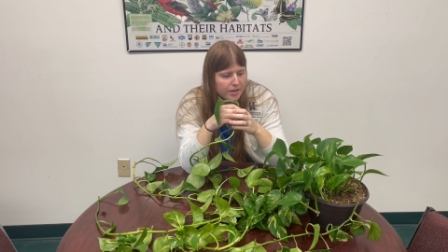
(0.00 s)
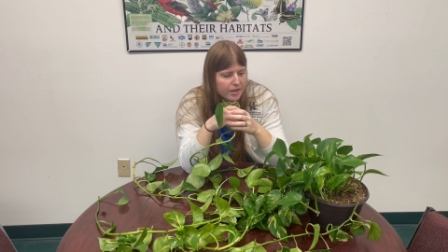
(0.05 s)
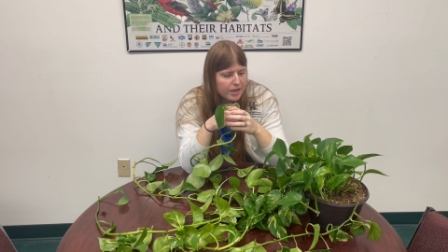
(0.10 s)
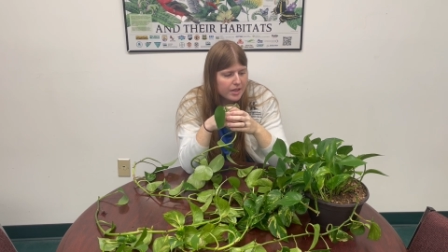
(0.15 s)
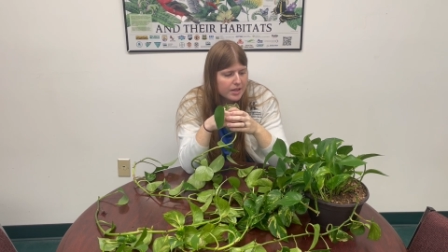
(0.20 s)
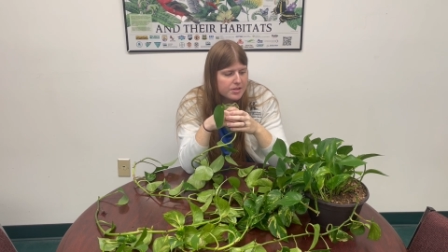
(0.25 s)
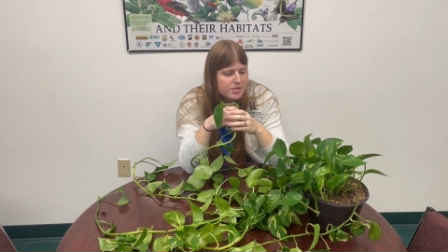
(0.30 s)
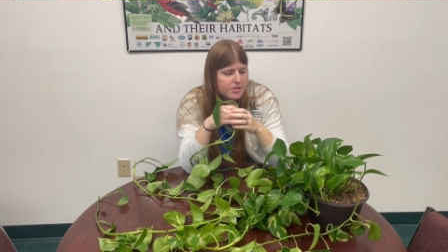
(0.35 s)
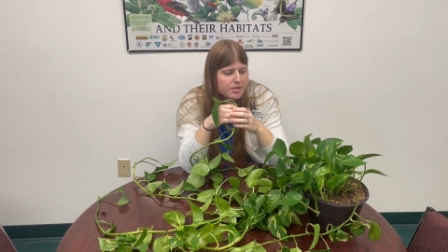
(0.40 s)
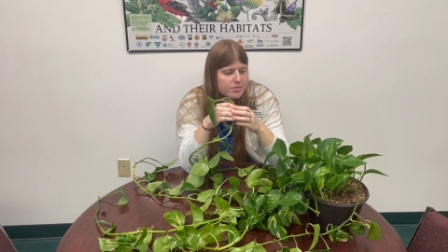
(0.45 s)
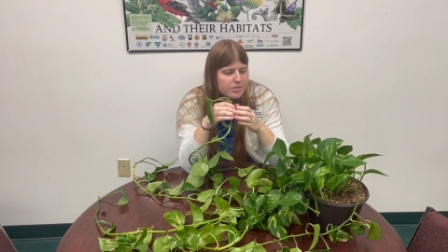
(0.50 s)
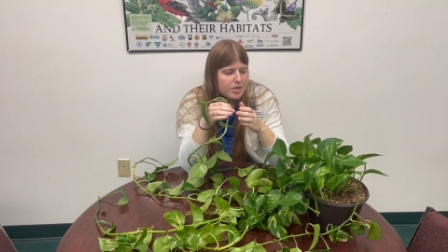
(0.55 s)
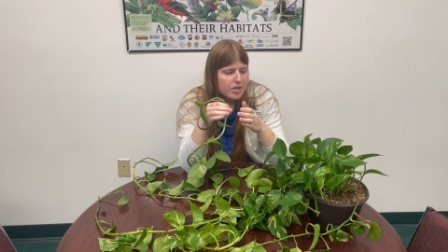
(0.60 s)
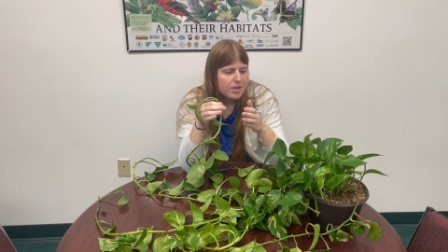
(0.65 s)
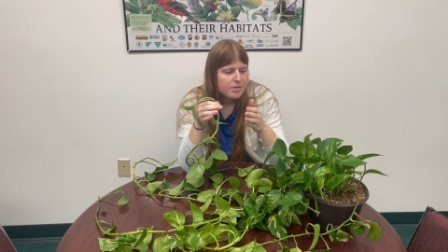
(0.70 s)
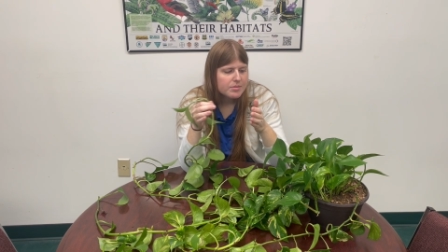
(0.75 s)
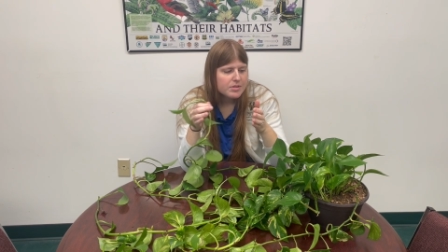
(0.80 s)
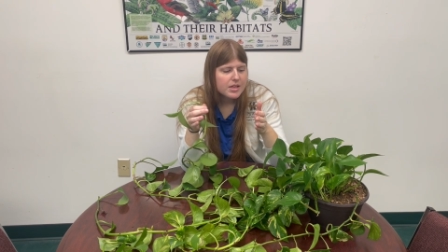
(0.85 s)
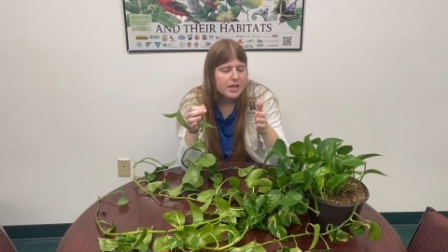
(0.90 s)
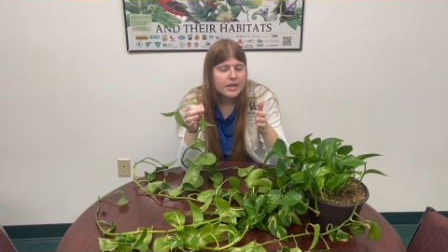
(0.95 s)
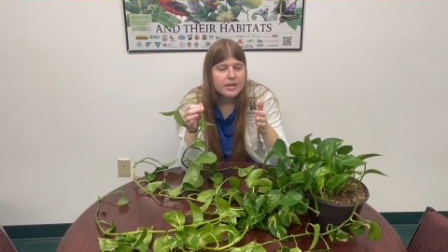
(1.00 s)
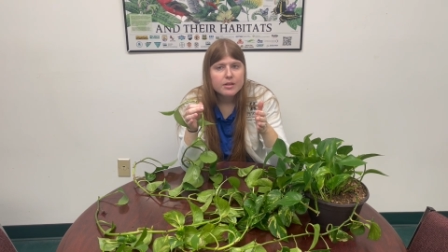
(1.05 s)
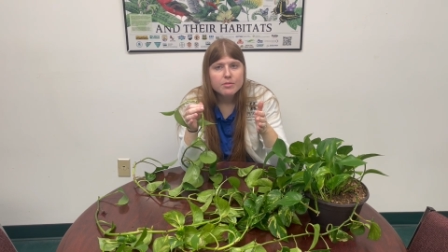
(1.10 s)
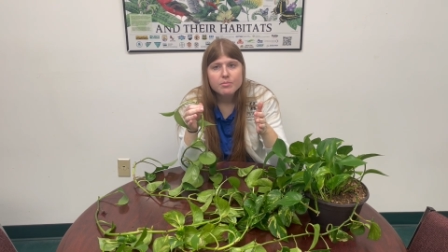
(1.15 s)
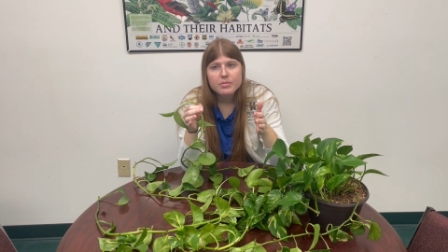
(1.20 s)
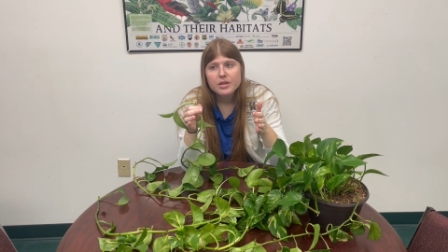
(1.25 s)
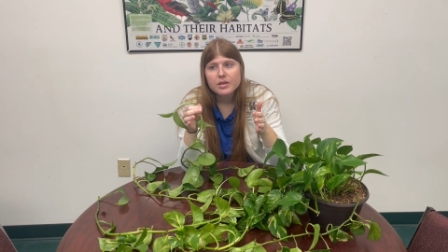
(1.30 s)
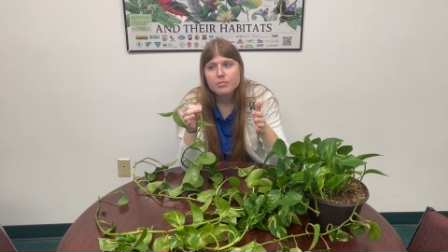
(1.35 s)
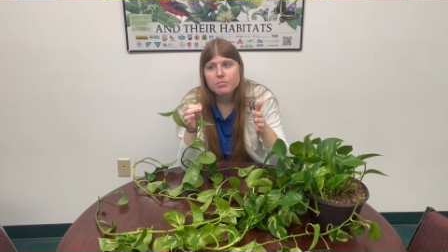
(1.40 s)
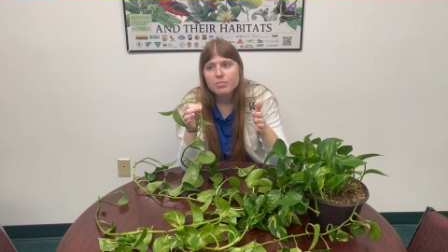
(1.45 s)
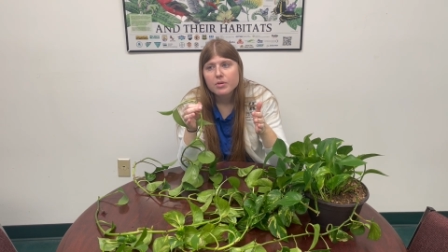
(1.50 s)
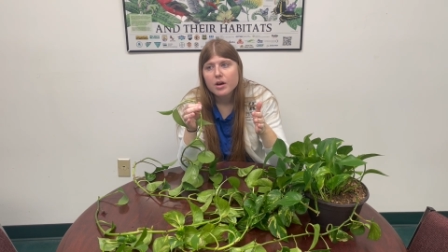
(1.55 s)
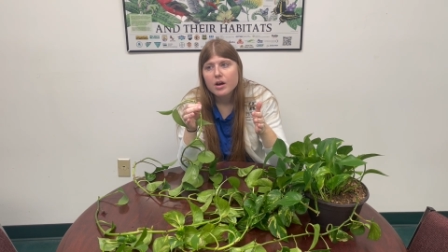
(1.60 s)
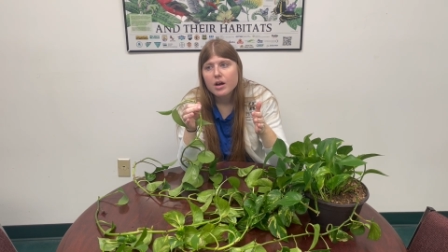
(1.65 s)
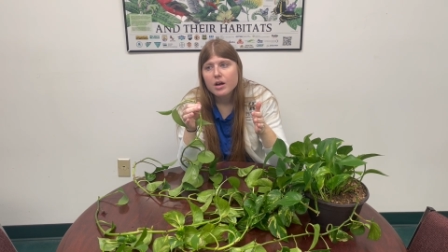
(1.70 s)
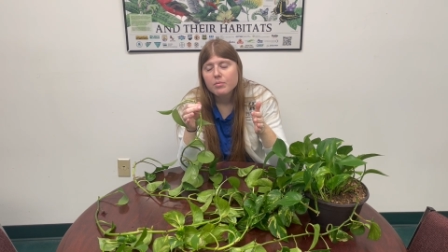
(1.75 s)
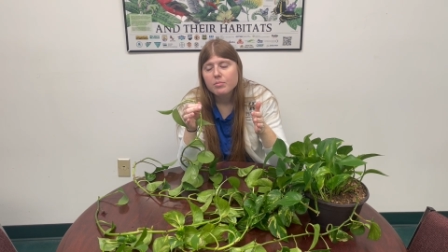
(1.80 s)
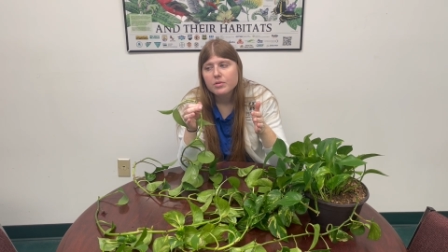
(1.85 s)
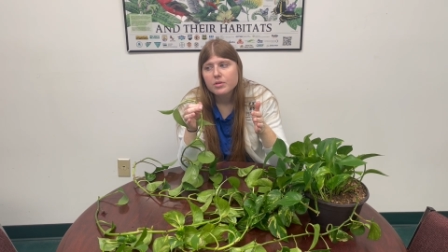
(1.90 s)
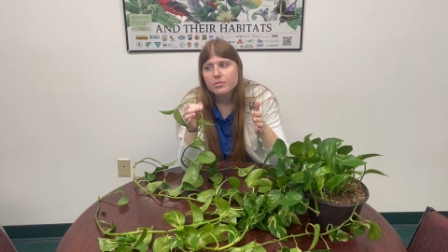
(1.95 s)
And sometimes that can be a
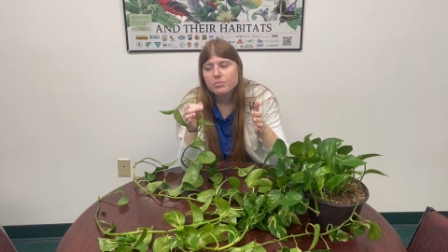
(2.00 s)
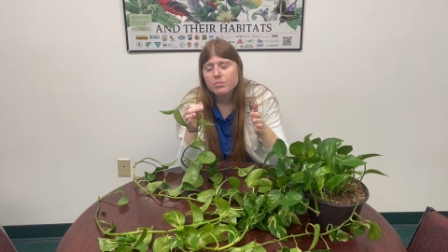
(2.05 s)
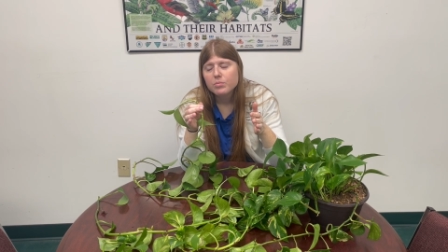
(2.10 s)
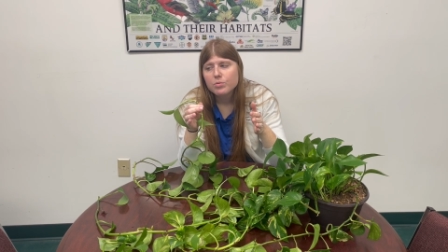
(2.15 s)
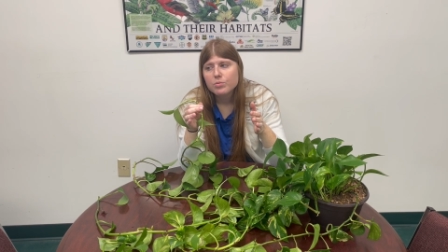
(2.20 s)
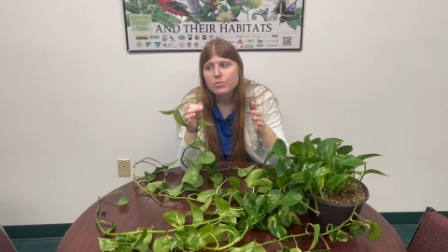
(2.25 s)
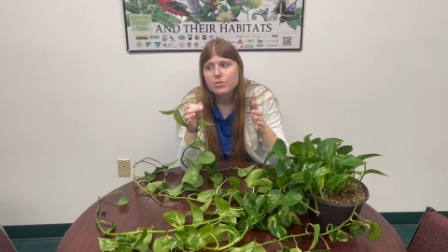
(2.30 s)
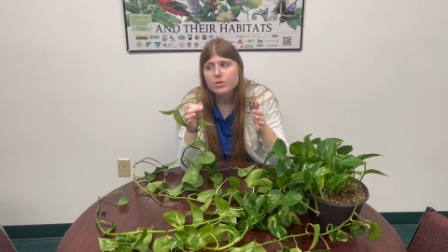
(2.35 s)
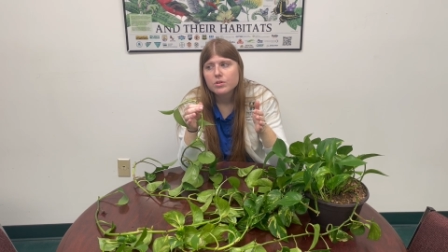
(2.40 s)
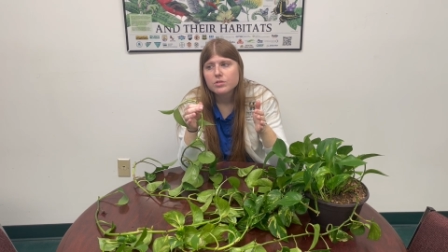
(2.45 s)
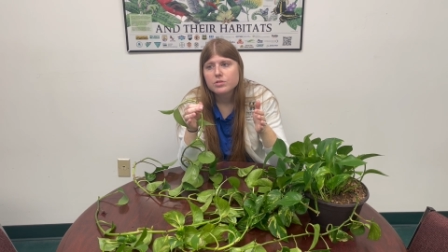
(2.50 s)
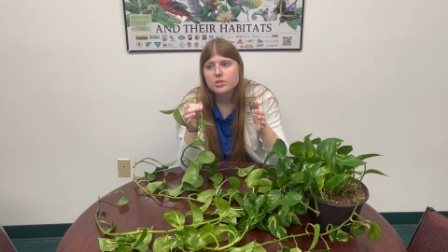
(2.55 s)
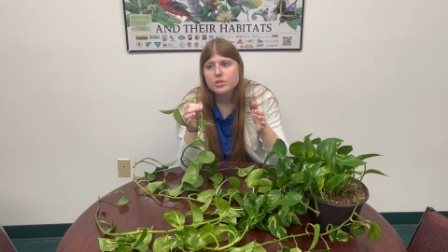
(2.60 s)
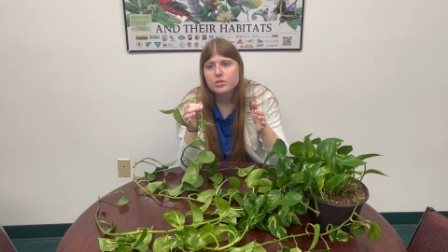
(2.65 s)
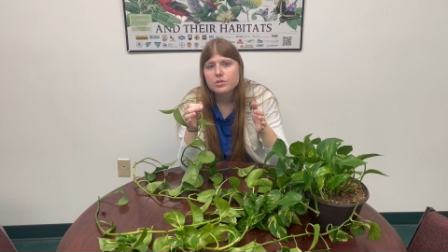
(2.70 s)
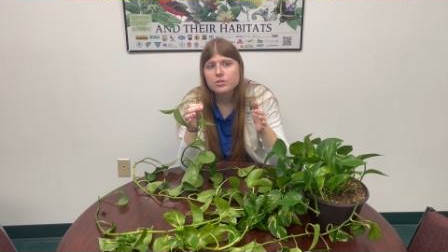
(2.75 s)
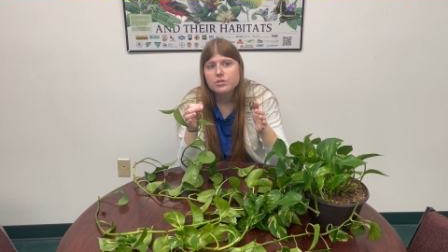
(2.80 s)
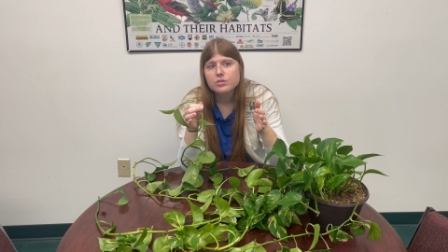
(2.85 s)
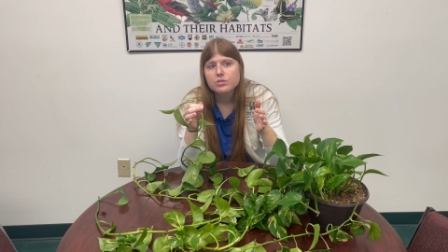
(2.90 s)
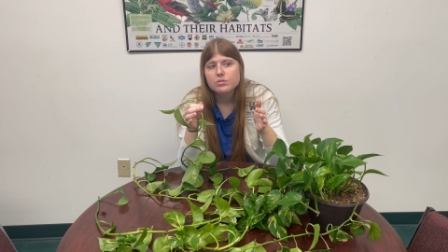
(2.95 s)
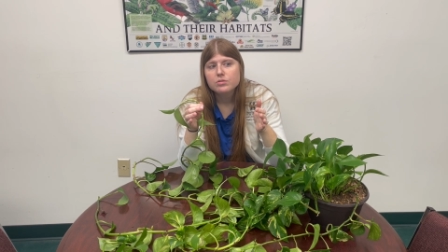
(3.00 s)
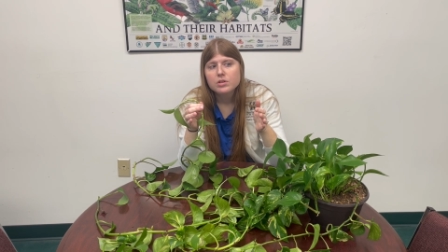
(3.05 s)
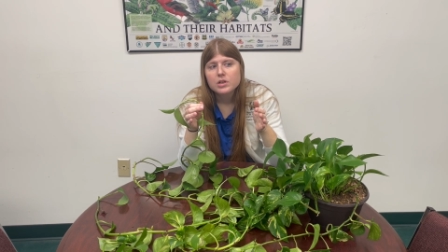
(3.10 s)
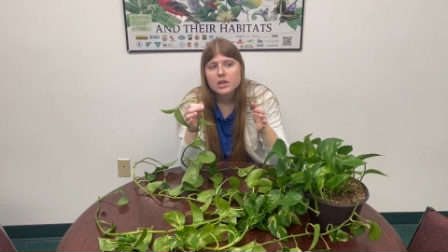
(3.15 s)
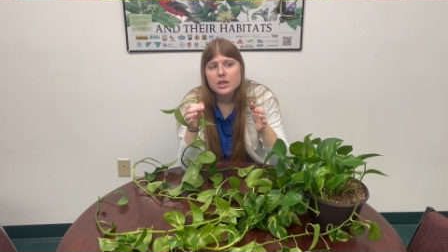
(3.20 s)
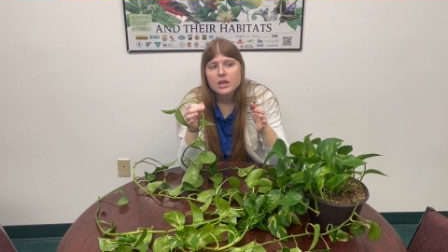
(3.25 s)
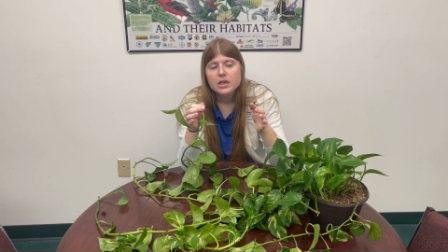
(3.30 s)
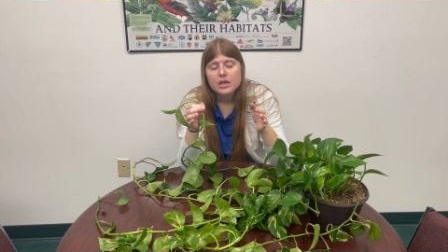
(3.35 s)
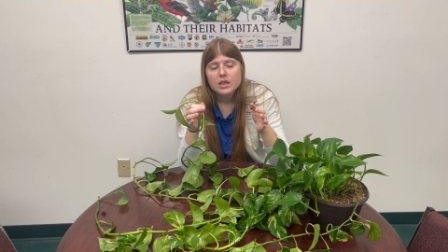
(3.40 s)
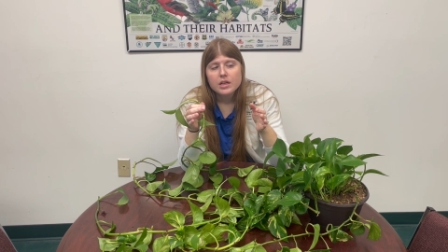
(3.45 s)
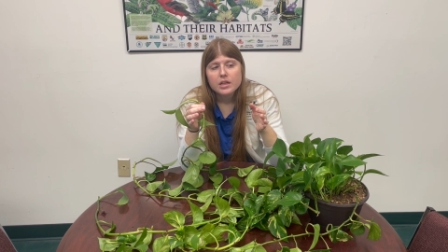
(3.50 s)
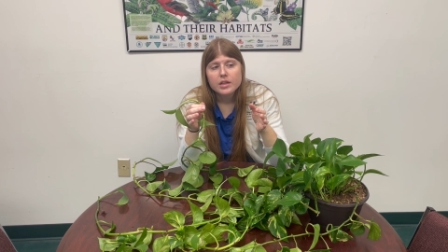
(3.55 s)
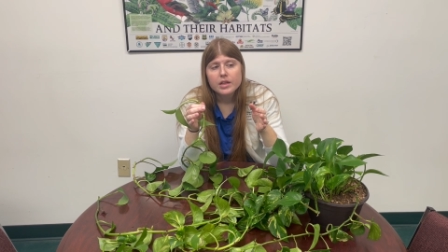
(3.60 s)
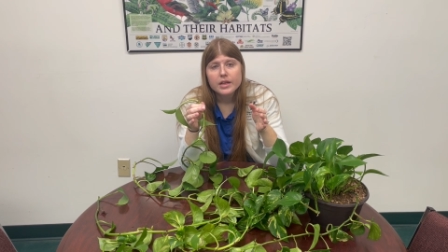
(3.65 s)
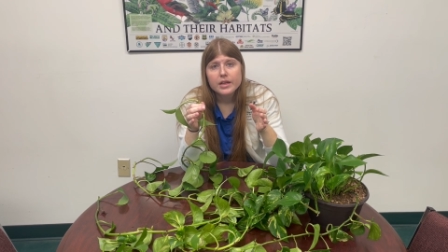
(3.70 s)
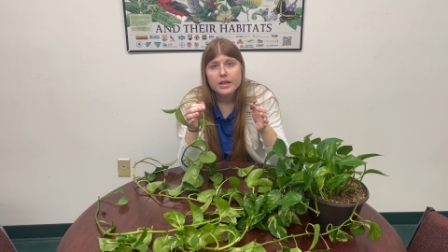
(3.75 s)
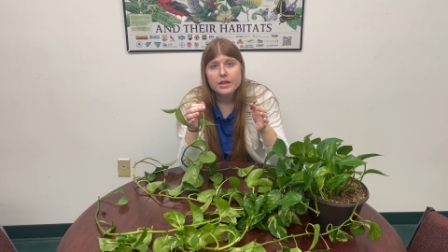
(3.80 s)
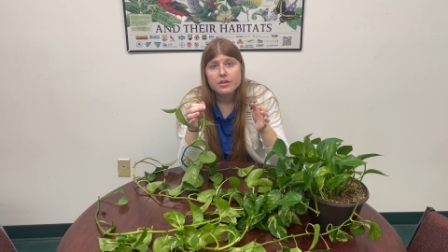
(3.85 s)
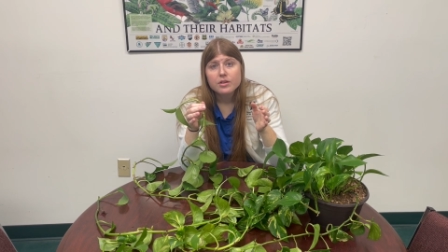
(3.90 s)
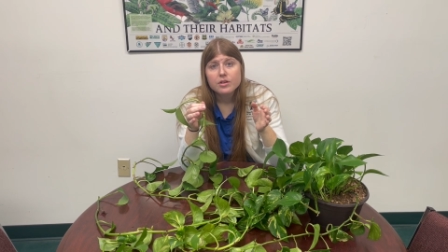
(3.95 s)
problem more to, like if